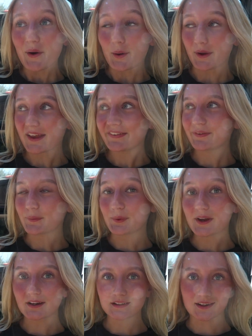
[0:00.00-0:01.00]
Okay, so
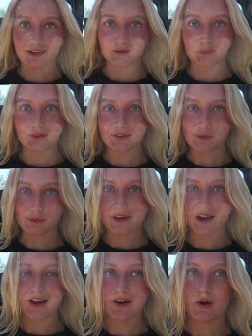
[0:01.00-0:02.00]
we are done with school
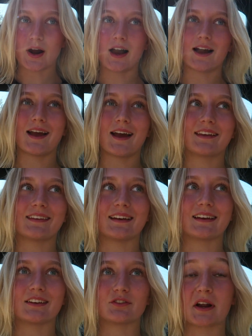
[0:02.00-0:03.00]
now. I had
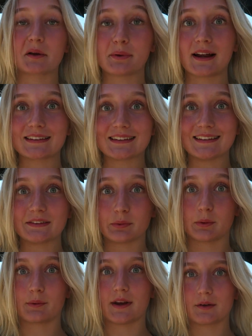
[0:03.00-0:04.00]
like a track practice
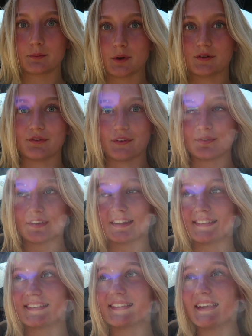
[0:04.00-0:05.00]
when we ran our
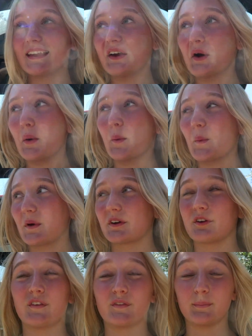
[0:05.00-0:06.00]

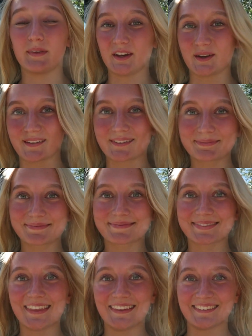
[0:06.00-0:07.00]
150 meters
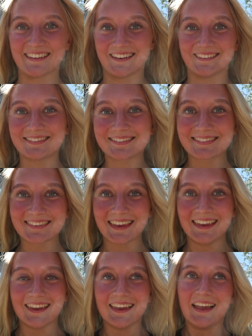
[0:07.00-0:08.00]
in the sun.
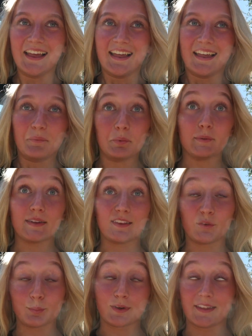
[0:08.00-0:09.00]
We really
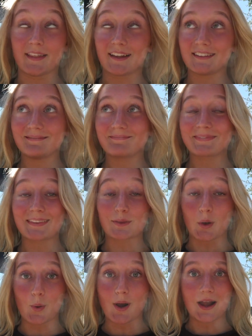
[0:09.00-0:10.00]
sprinted that.
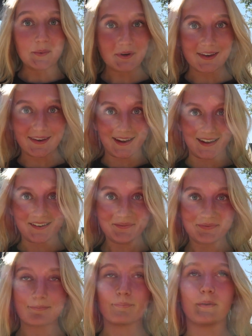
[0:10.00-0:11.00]
So I'm pretty dead,
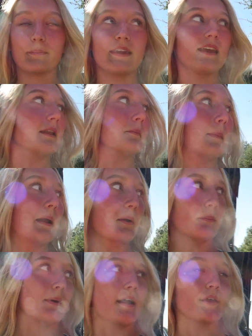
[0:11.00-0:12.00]
but me and
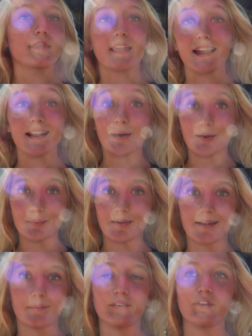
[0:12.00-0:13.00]
Mary Beth and
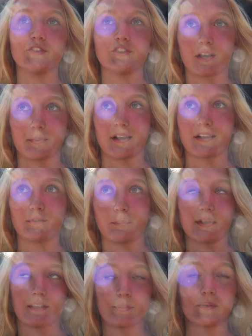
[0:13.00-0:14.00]
Alma went to Starbucks,
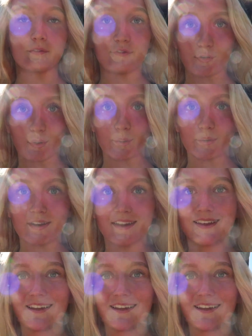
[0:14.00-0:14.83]
picked up some food.